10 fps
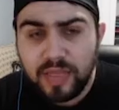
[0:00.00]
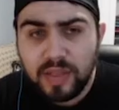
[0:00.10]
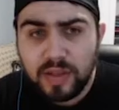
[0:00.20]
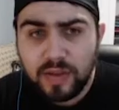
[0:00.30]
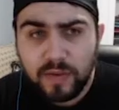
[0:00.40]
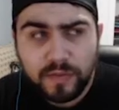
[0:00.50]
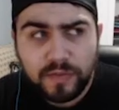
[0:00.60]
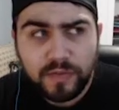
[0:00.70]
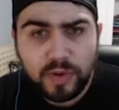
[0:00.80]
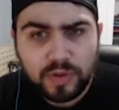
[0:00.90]
the
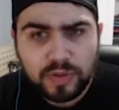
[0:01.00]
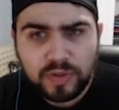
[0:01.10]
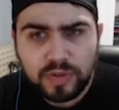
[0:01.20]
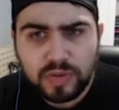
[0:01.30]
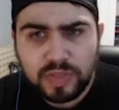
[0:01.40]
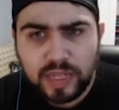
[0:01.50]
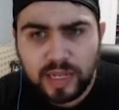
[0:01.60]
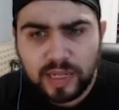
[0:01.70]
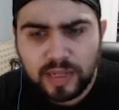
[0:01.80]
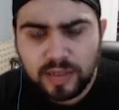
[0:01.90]
first or
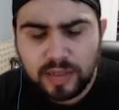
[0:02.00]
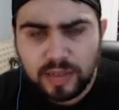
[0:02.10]
second